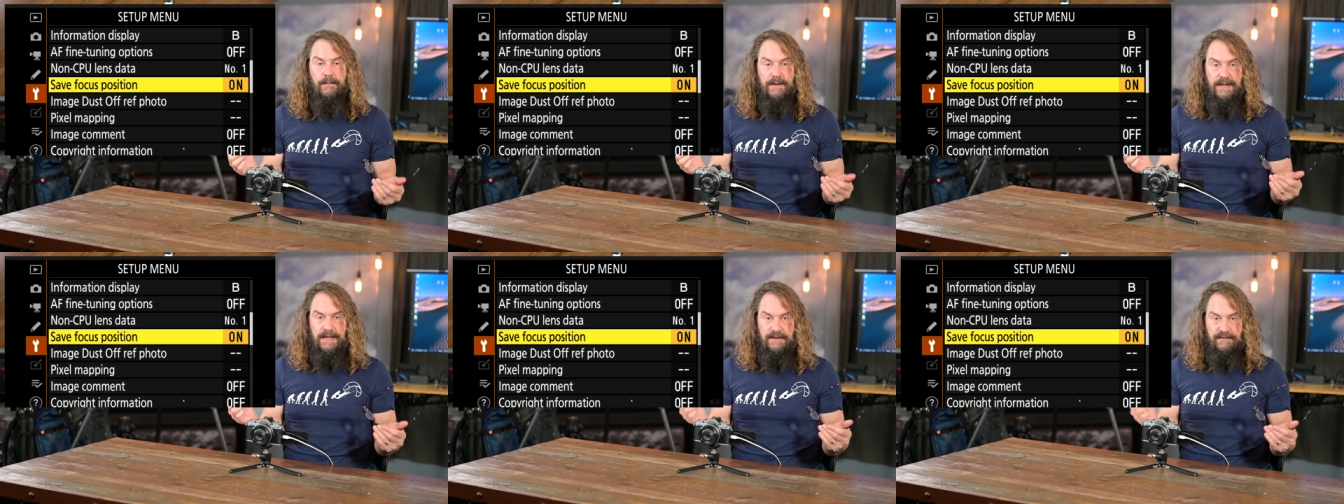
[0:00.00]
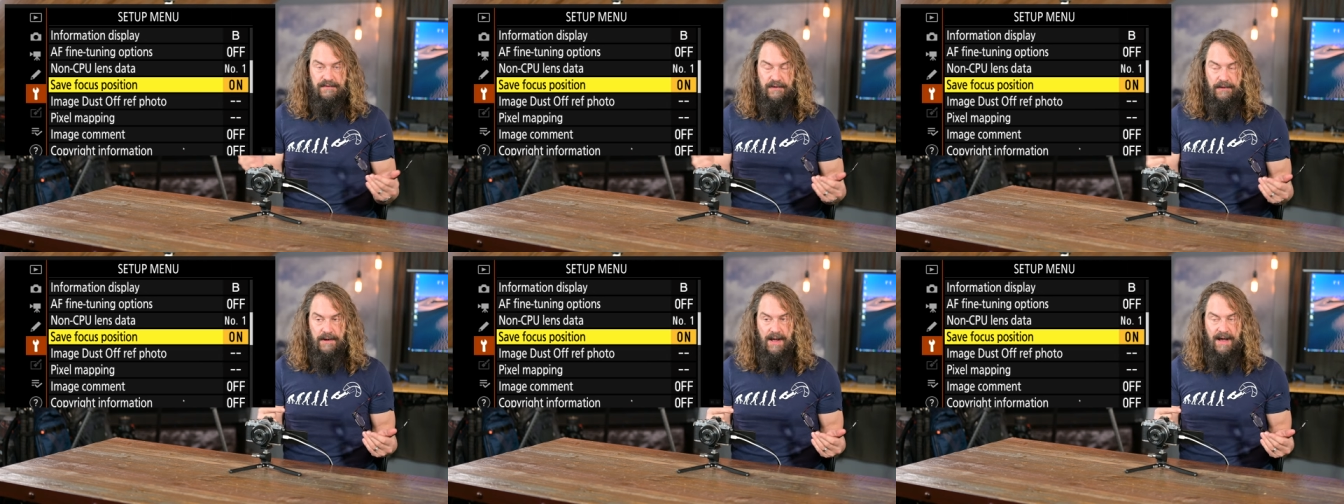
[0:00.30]
when you
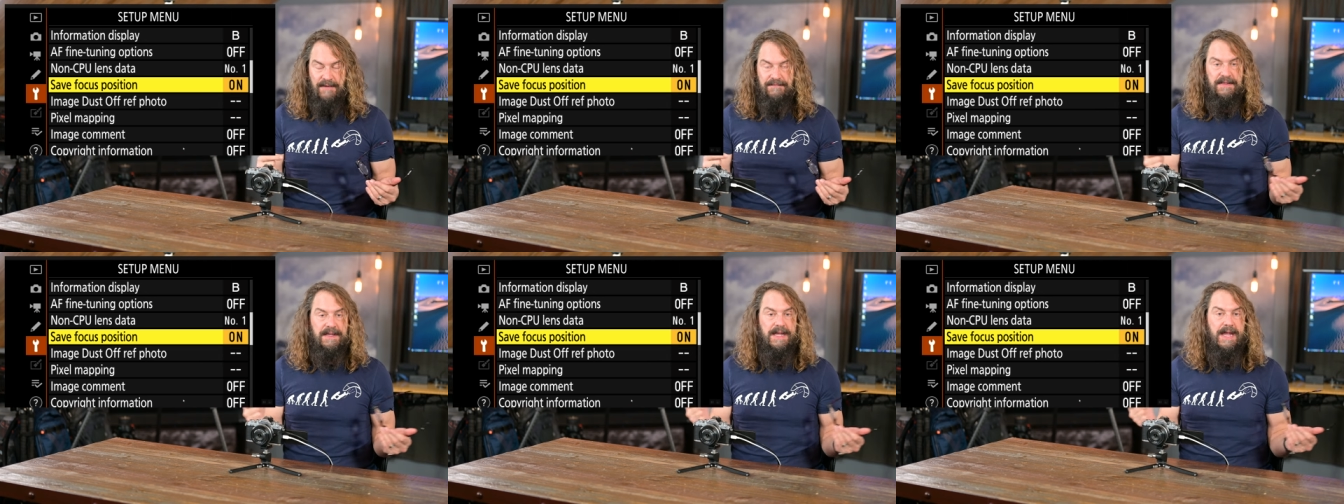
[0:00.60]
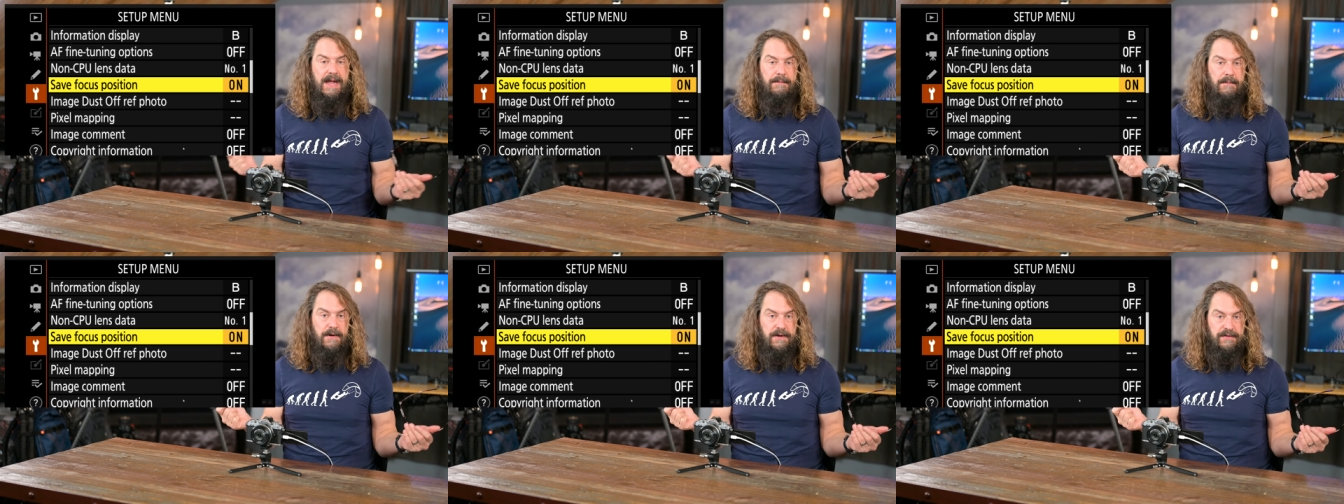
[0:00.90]
turn off the
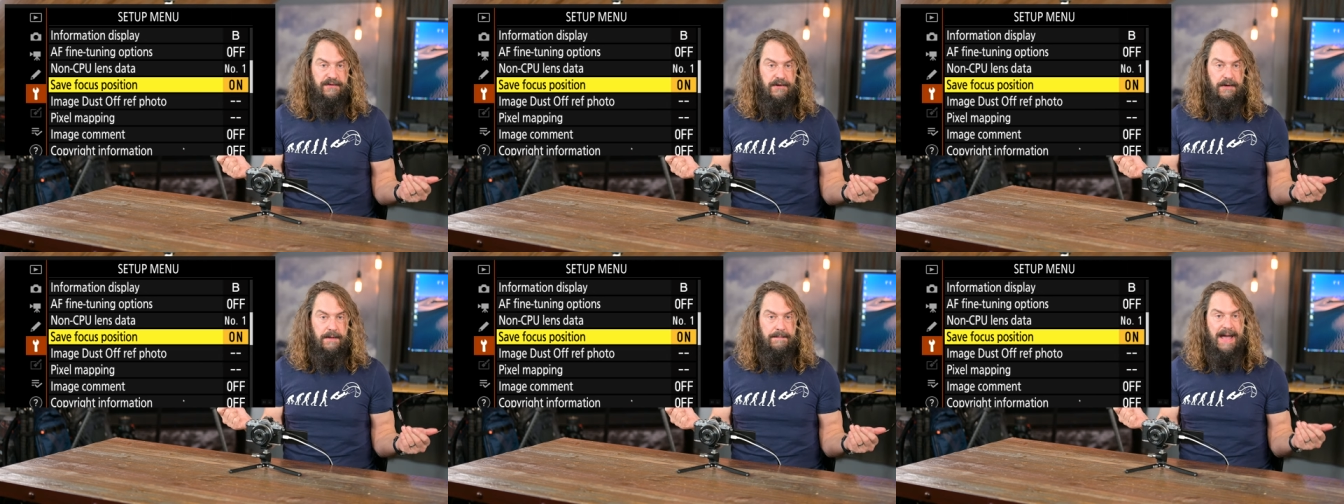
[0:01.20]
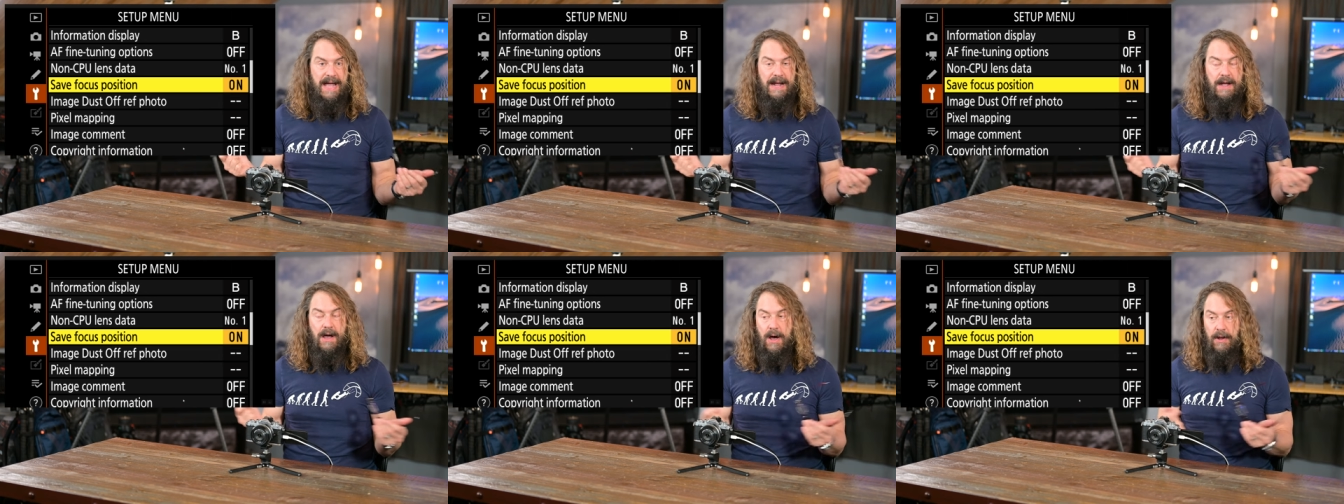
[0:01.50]
camera and turn it
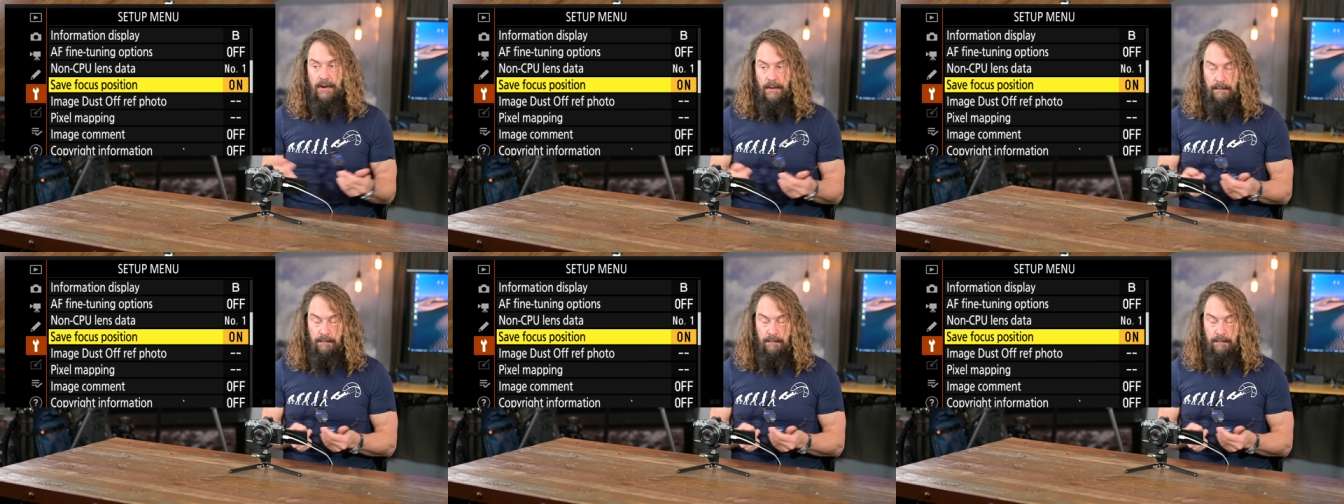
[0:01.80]
back on,